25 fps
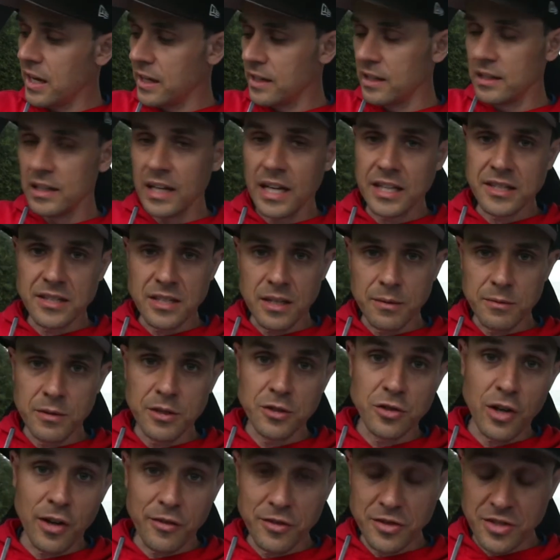and it lights up
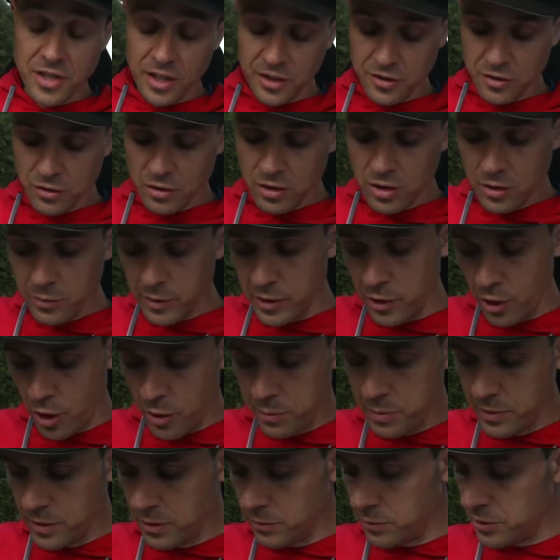the driver's side door when you
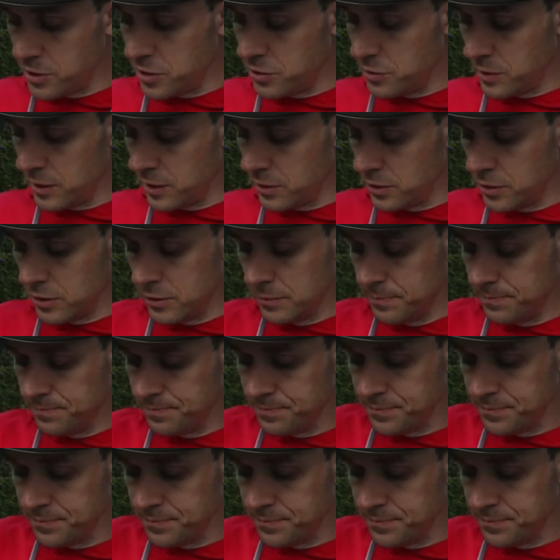open it, which is really cool.